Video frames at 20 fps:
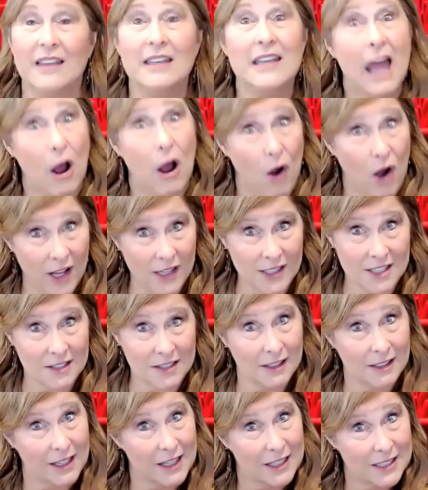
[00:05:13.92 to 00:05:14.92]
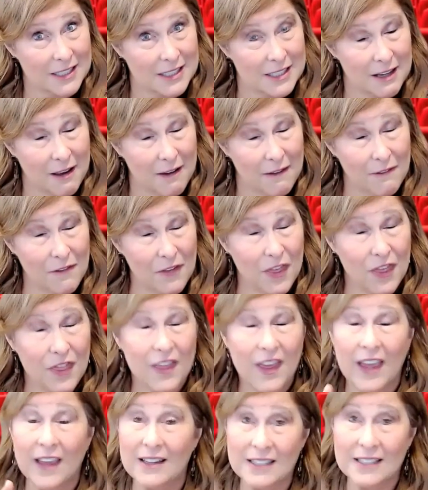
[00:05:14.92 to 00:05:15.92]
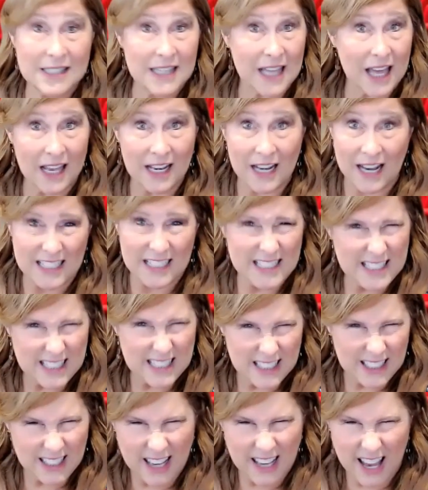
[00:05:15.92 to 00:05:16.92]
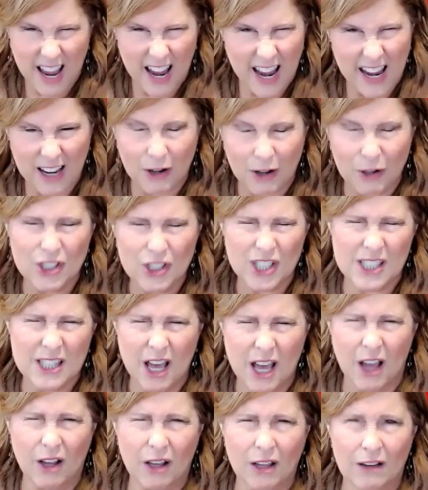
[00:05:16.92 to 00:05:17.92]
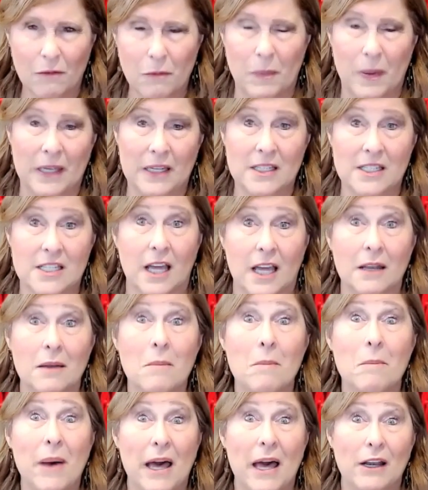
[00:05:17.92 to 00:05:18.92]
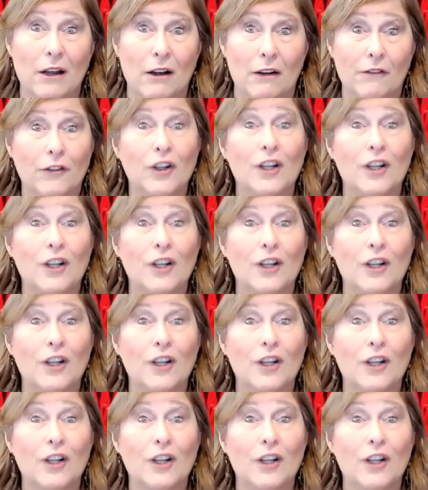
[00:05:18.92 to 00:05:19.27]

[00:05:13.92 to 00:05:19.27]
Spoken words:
Now, onto the list of things that I didn't like or just thought could have been done better.